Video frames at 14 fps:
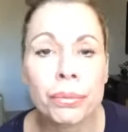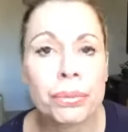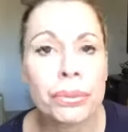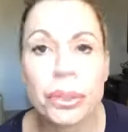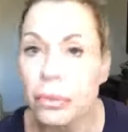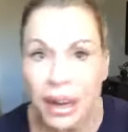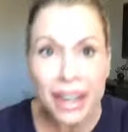
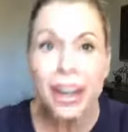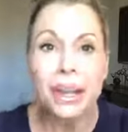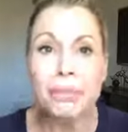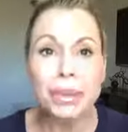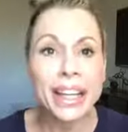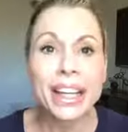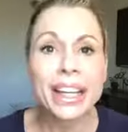You may not
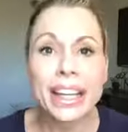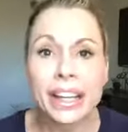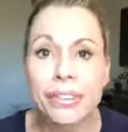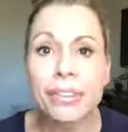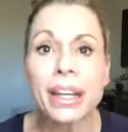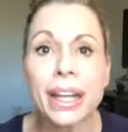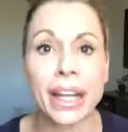be
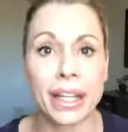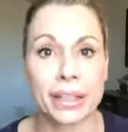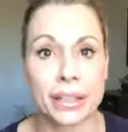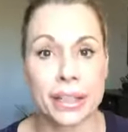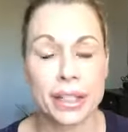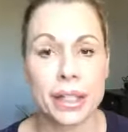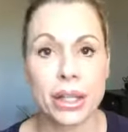given
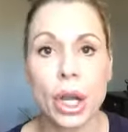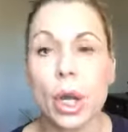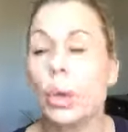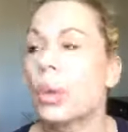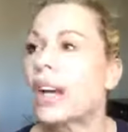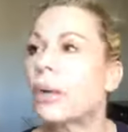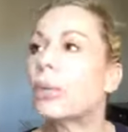it.
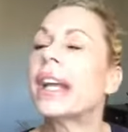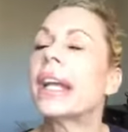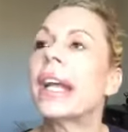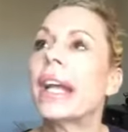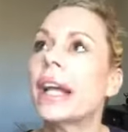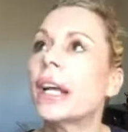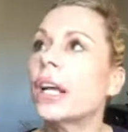We, we
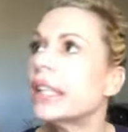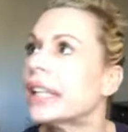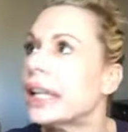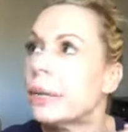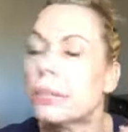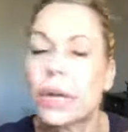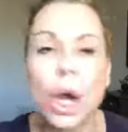can't
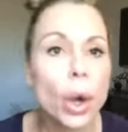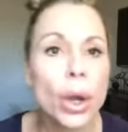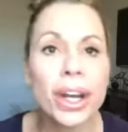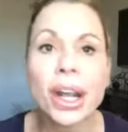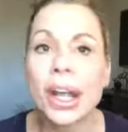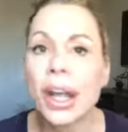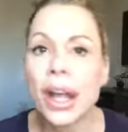keep
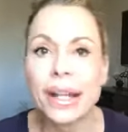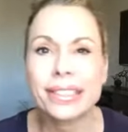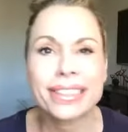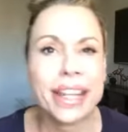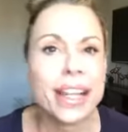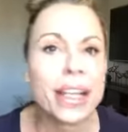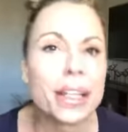going and
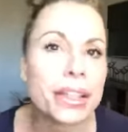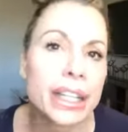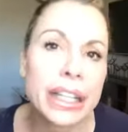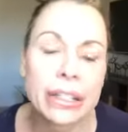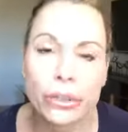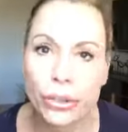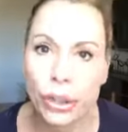taking
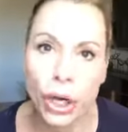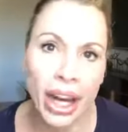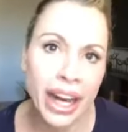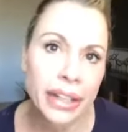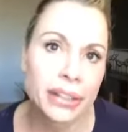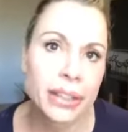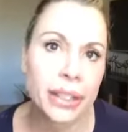things for
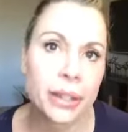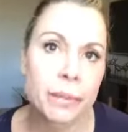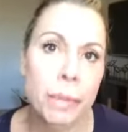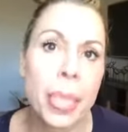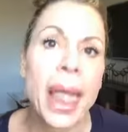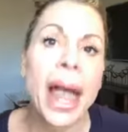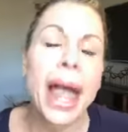granted.
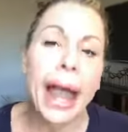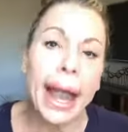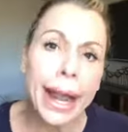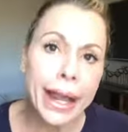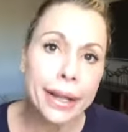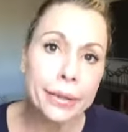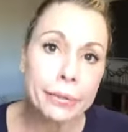
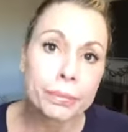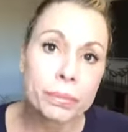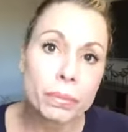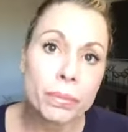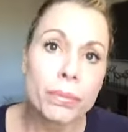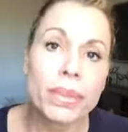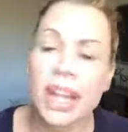And
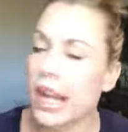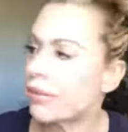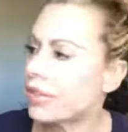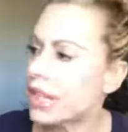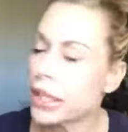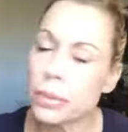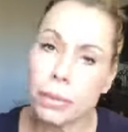if
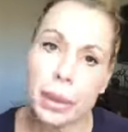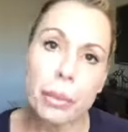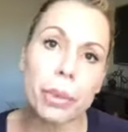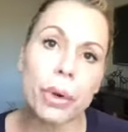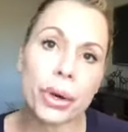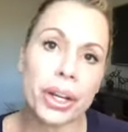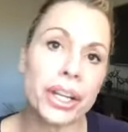these
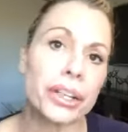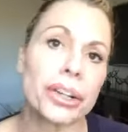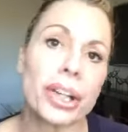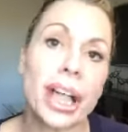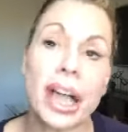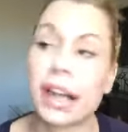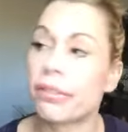people are in your
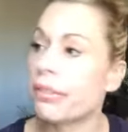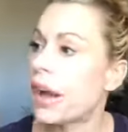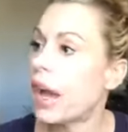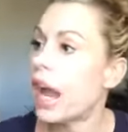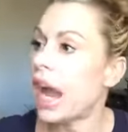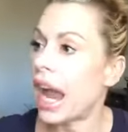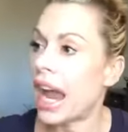life
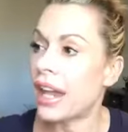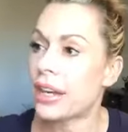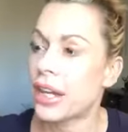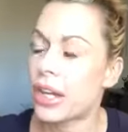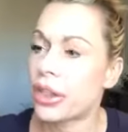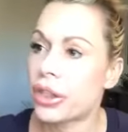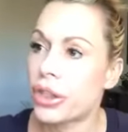
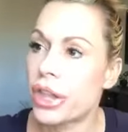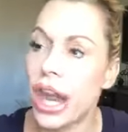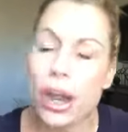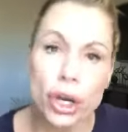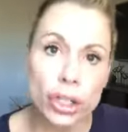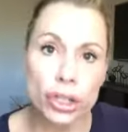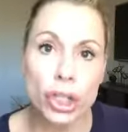and they
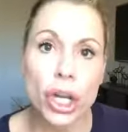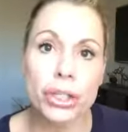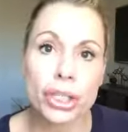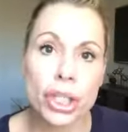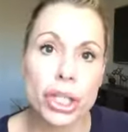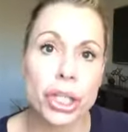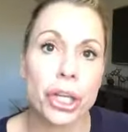are
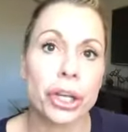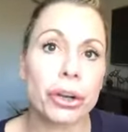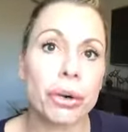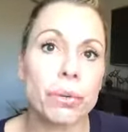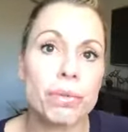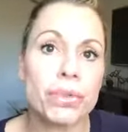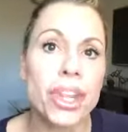judging
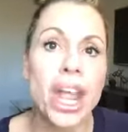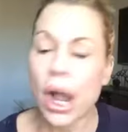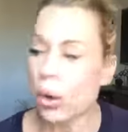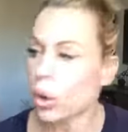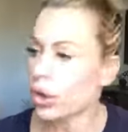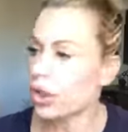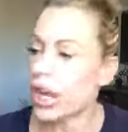you
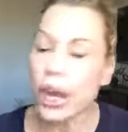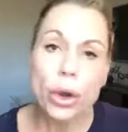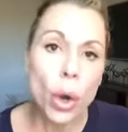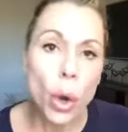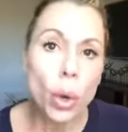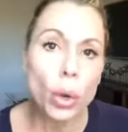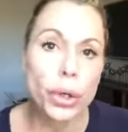or they're
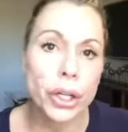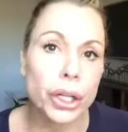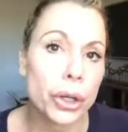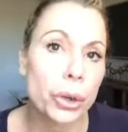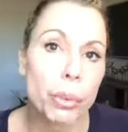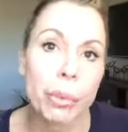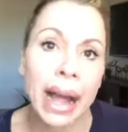holding
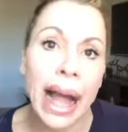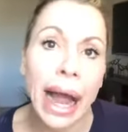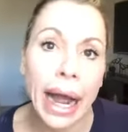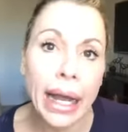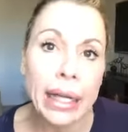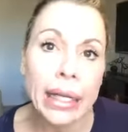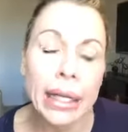you
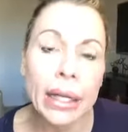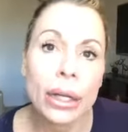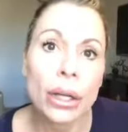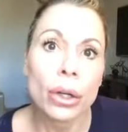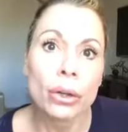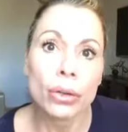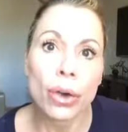back,
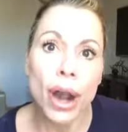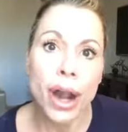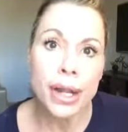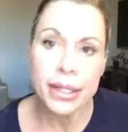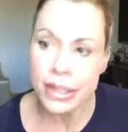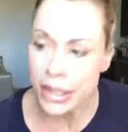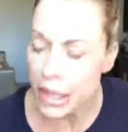
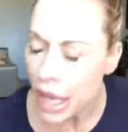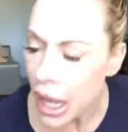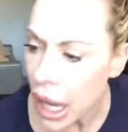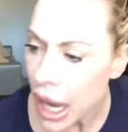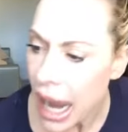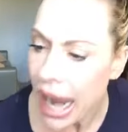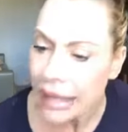right?
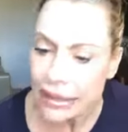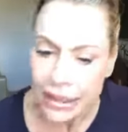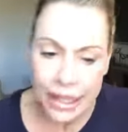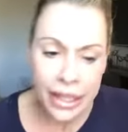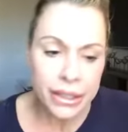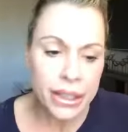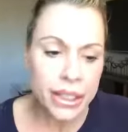At
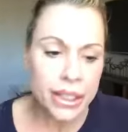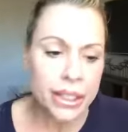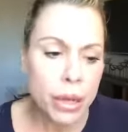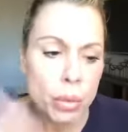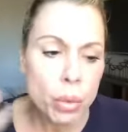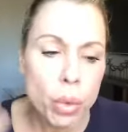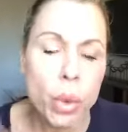the end of the day,
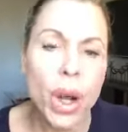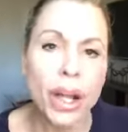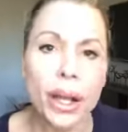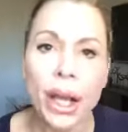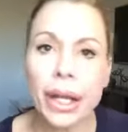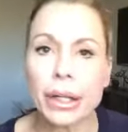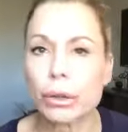what
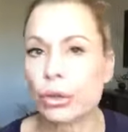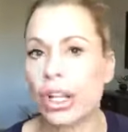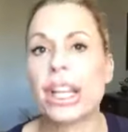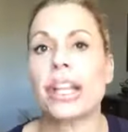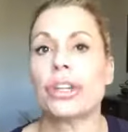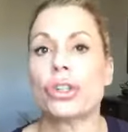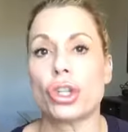kind of
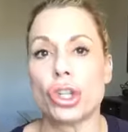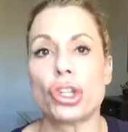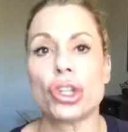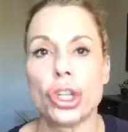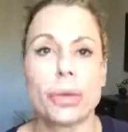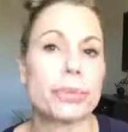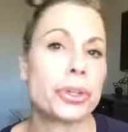
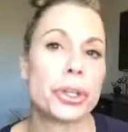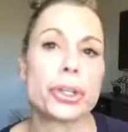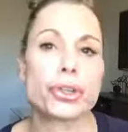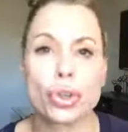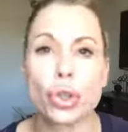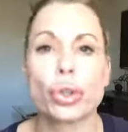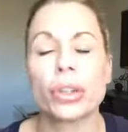relationship do you
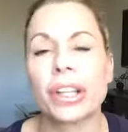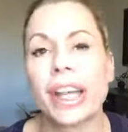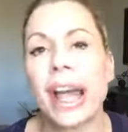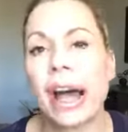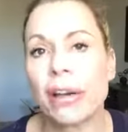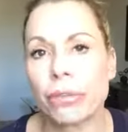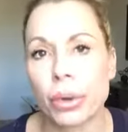truly
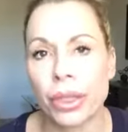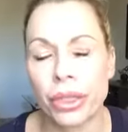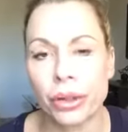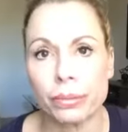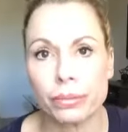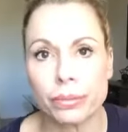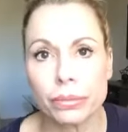have with
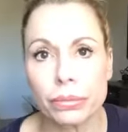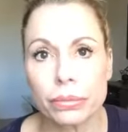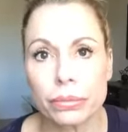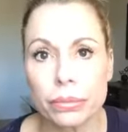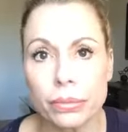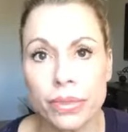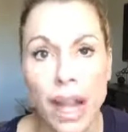them?
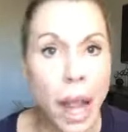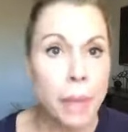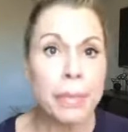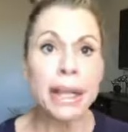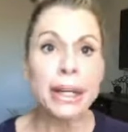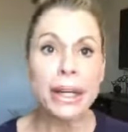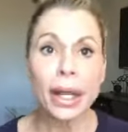I
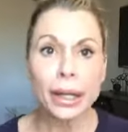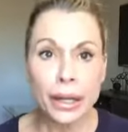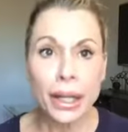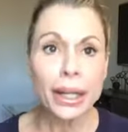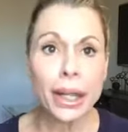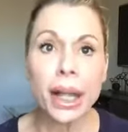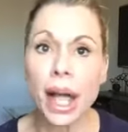mean,
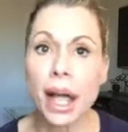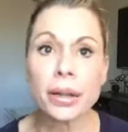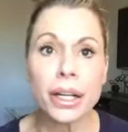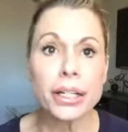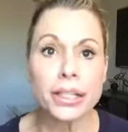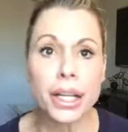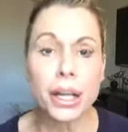let, let, I'm
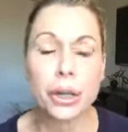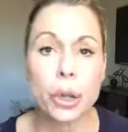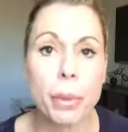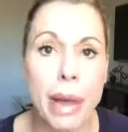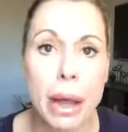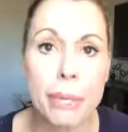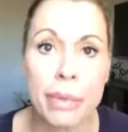going to tell you
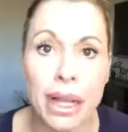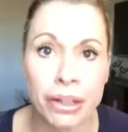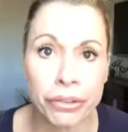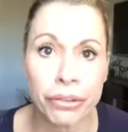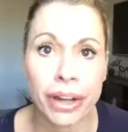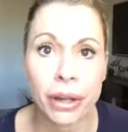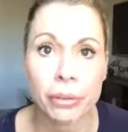about my
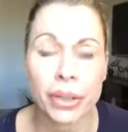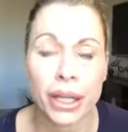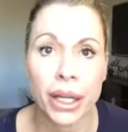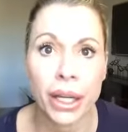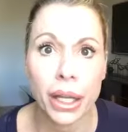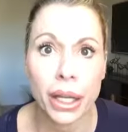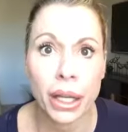
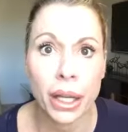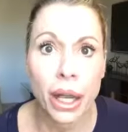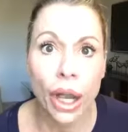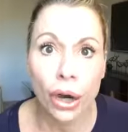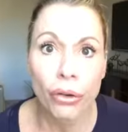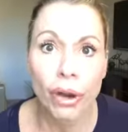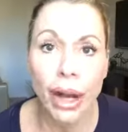family,
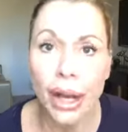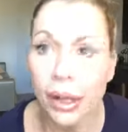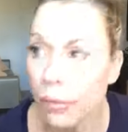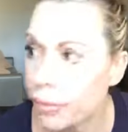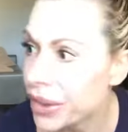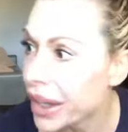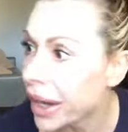all right?
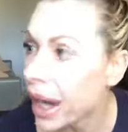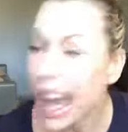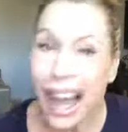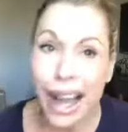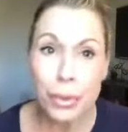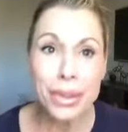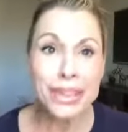
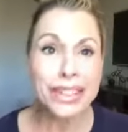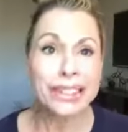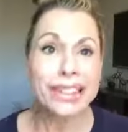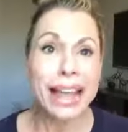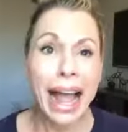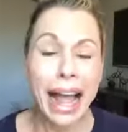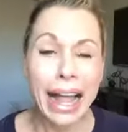I was a
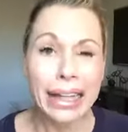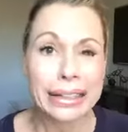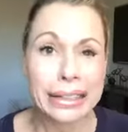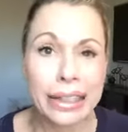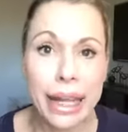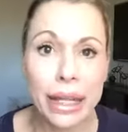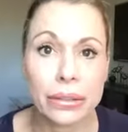tax
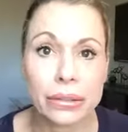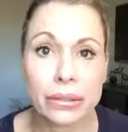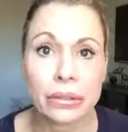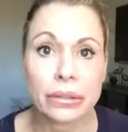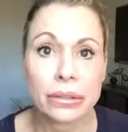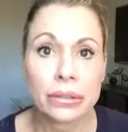accountant.